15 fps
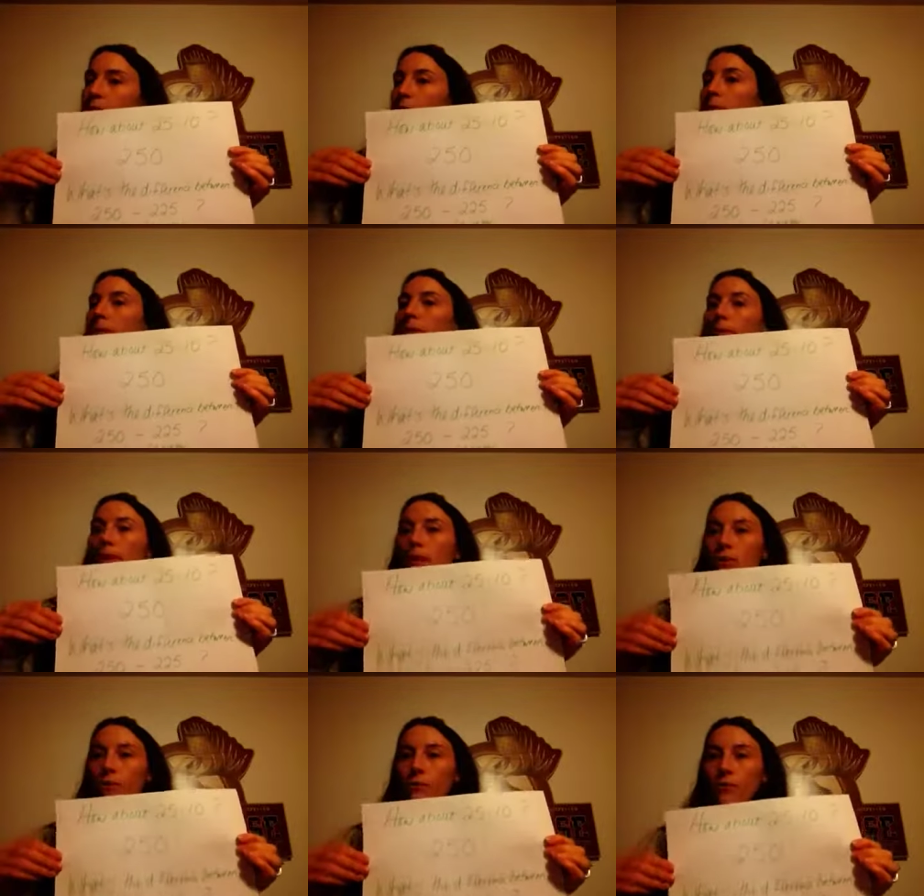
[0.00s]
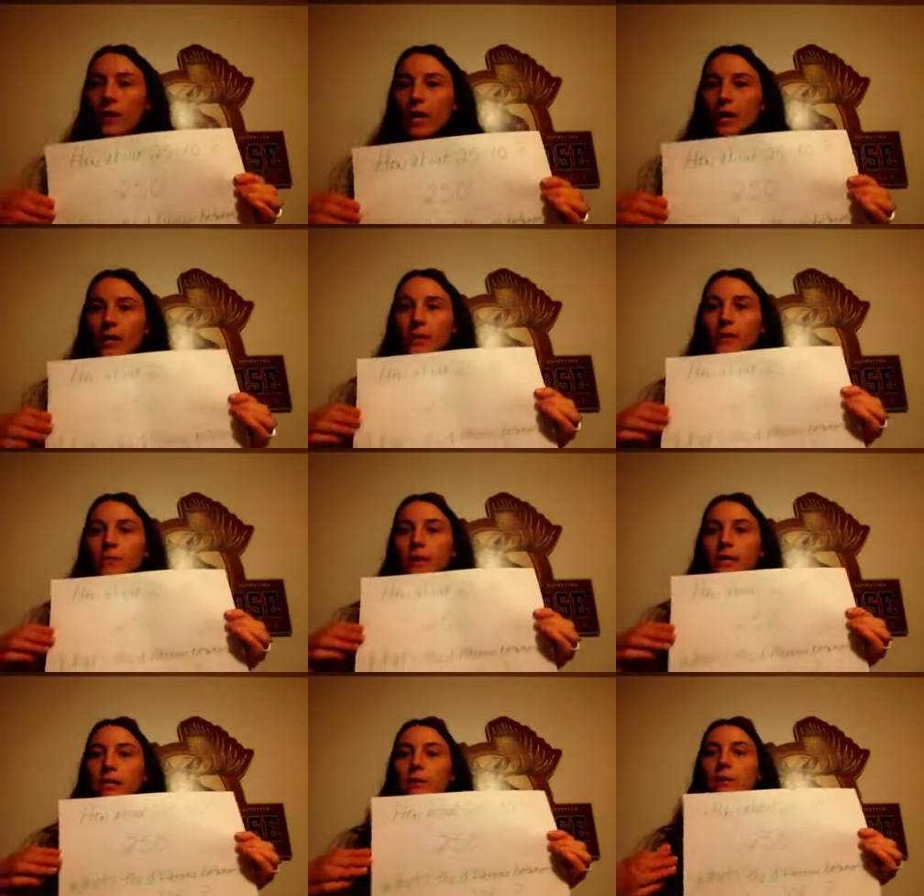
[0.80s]
would be able to do this
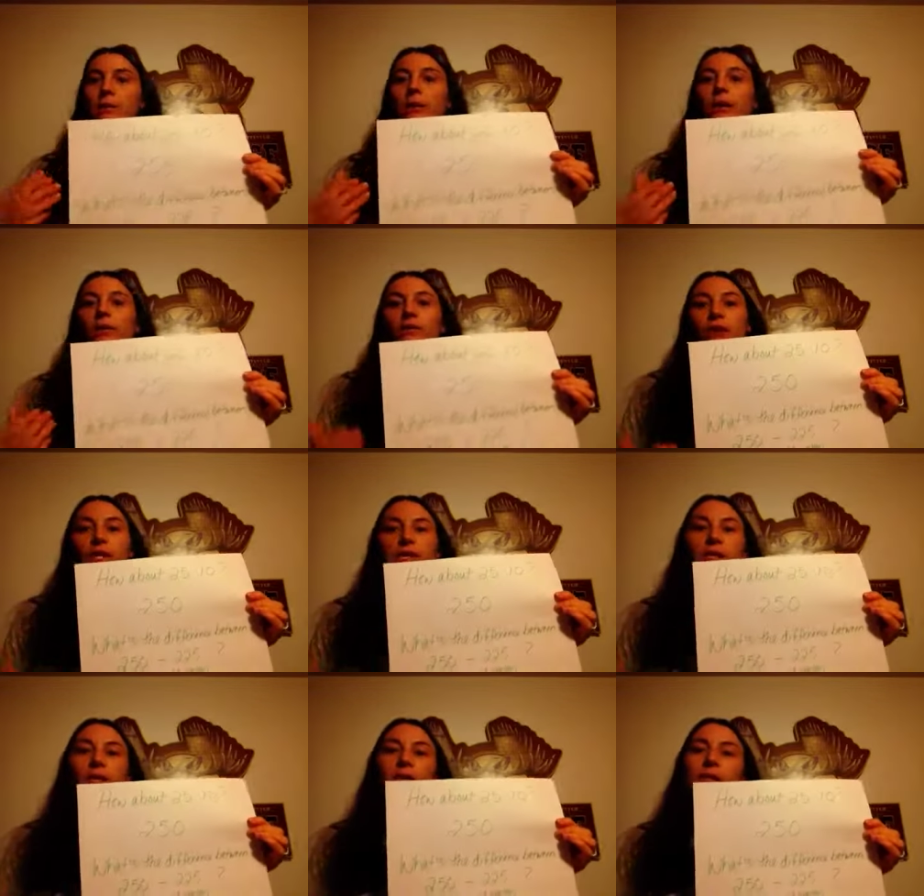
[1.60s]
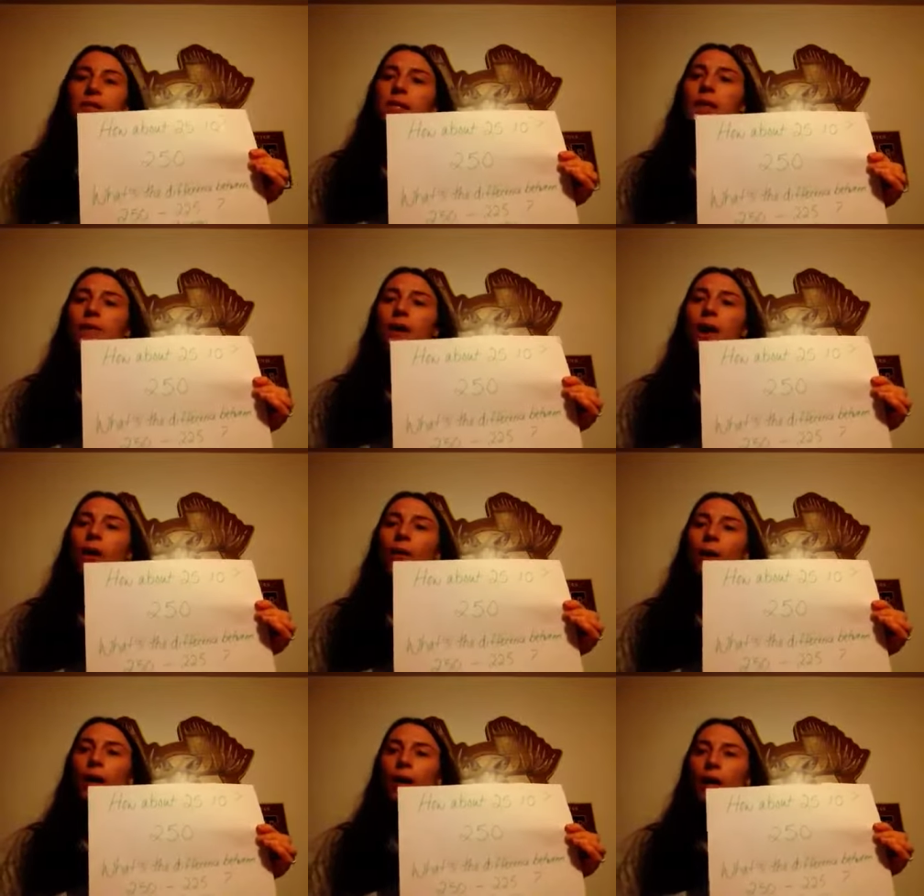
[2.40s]
by simply affixing the
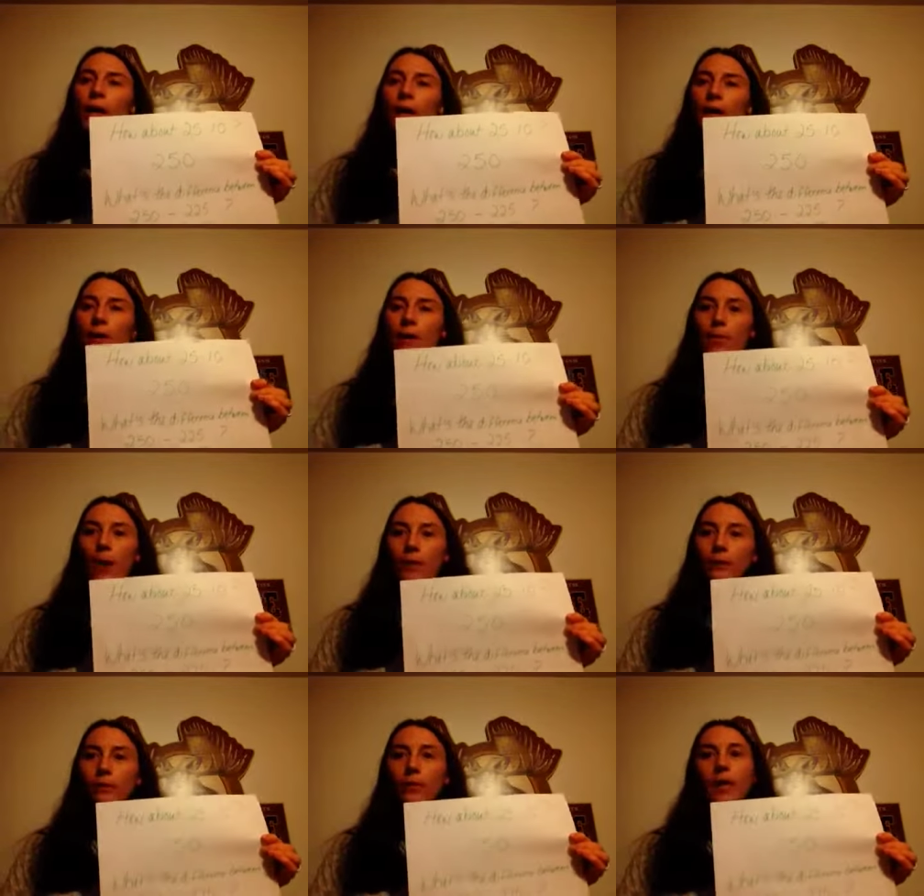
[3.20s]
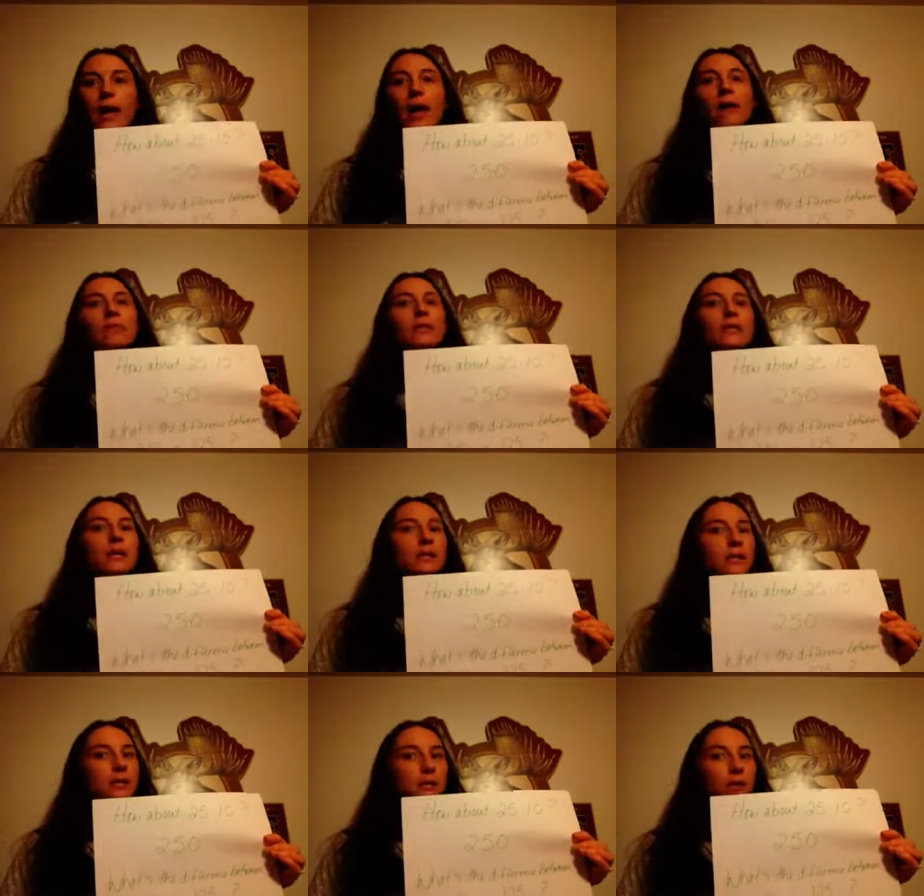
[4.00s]
0, and they probably wouldn't have to
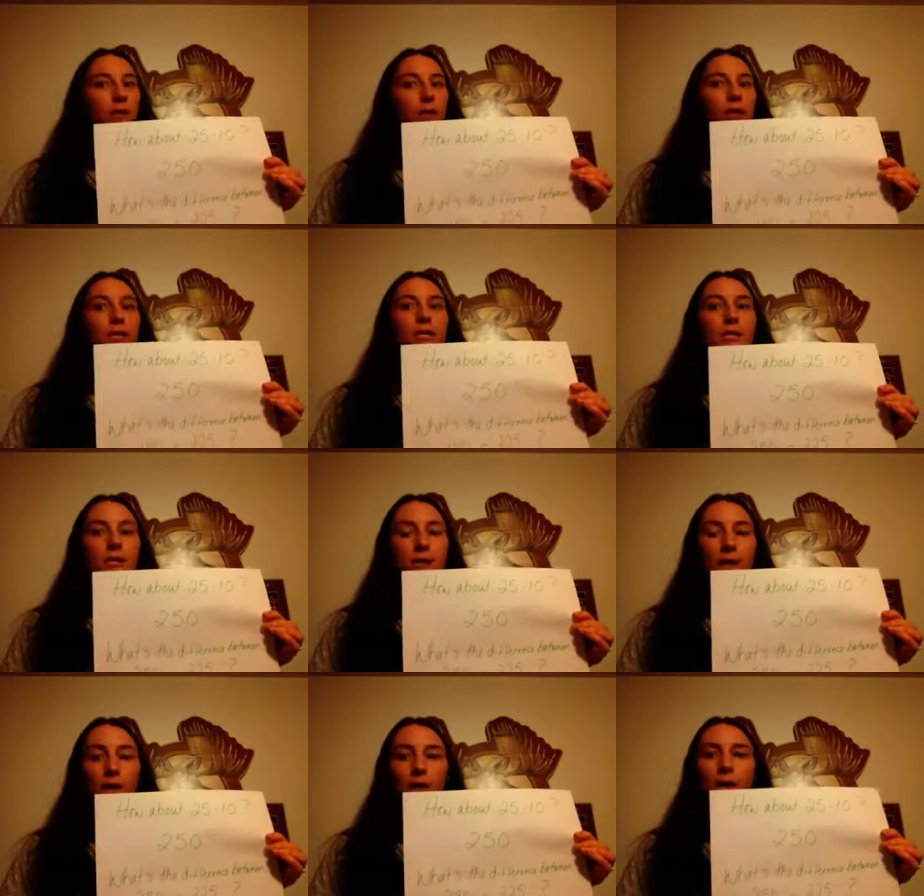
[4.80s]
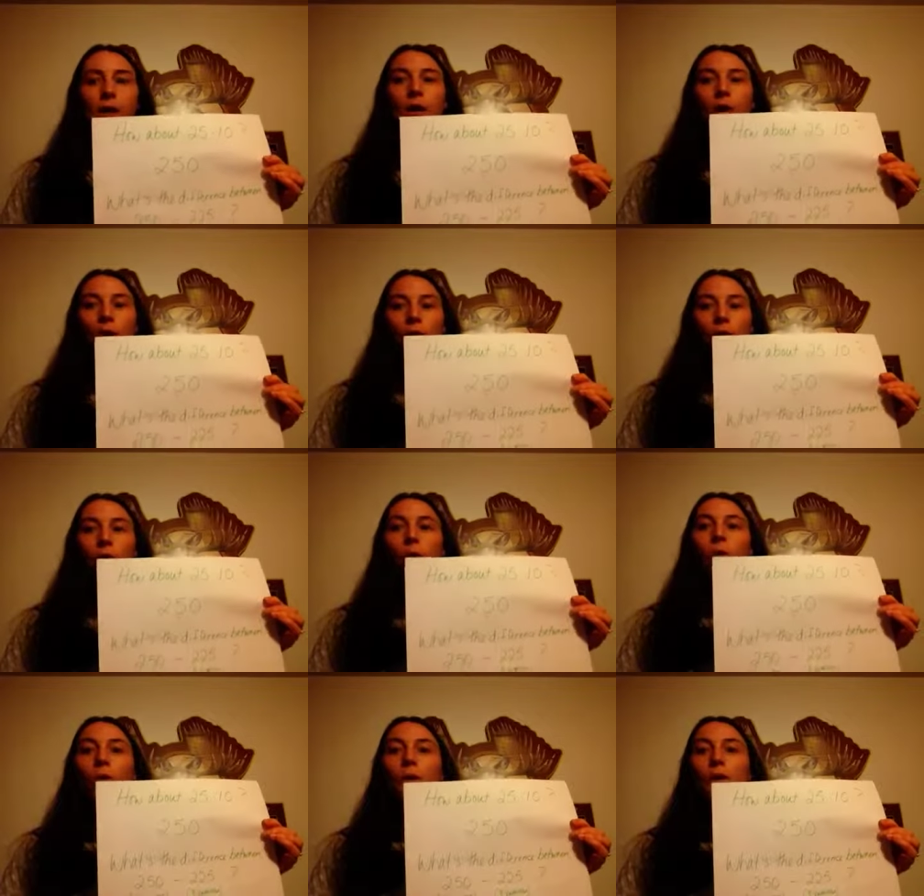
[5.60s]
necessarily see all the
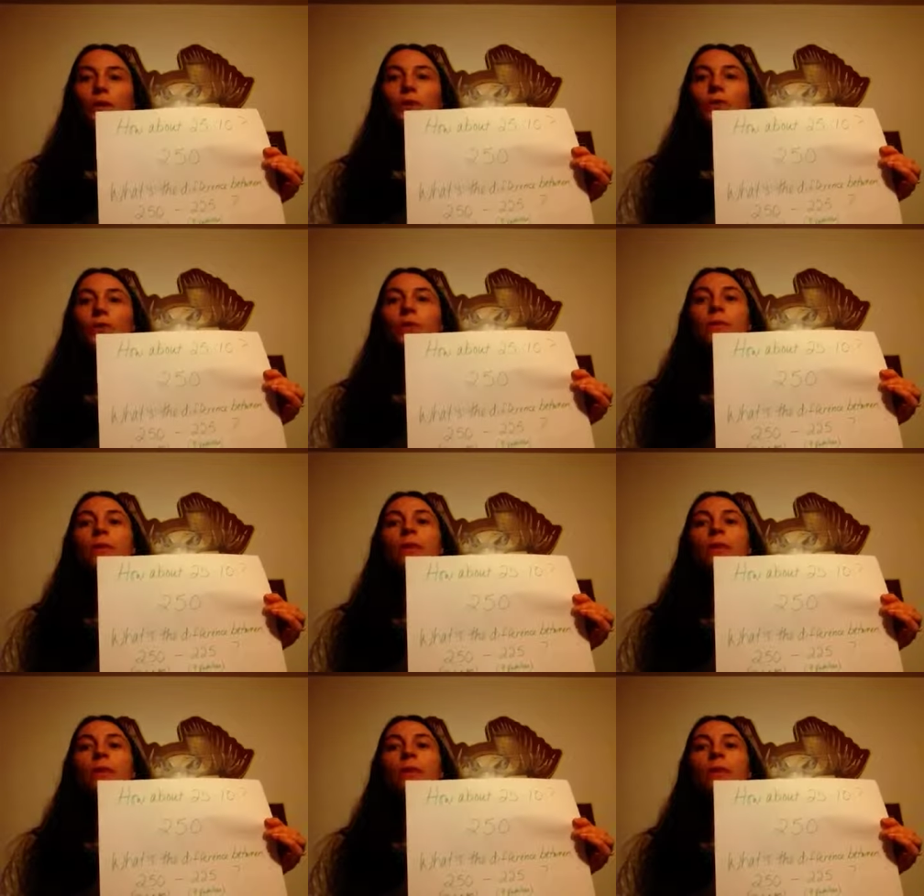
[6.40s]
quarters.